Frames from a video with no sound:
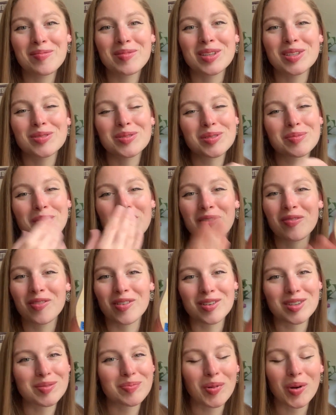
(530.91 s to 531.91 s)
this was my
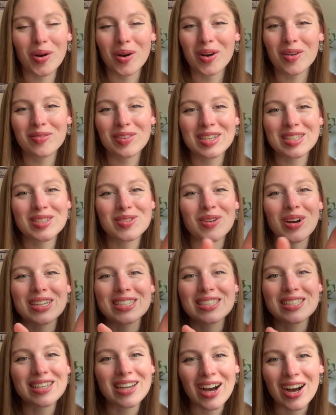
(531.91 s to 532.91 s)
first bar of it, so I
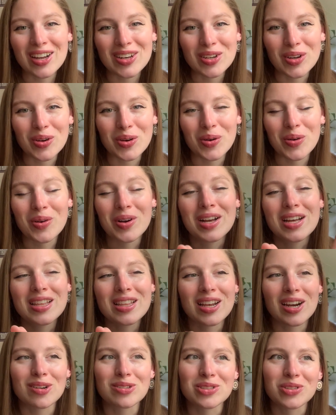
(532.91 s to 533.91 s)
did not know
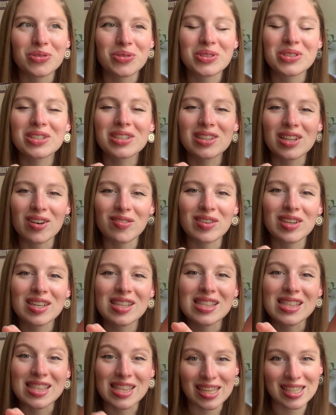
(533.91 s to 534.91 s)
that I was going to love
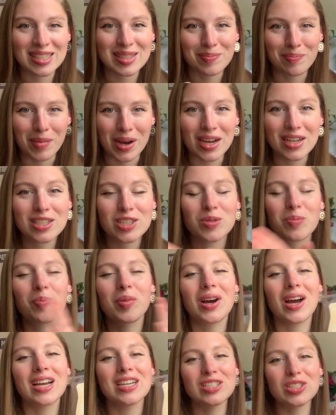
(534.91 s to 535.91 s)
it this much,
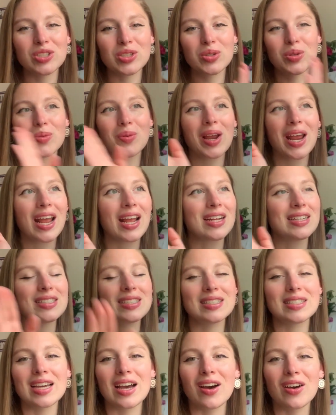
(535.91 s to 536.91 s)
but I do, hands
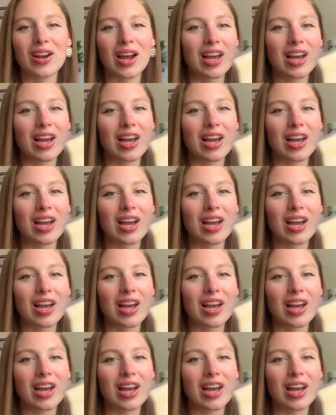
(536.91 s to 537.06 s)
down.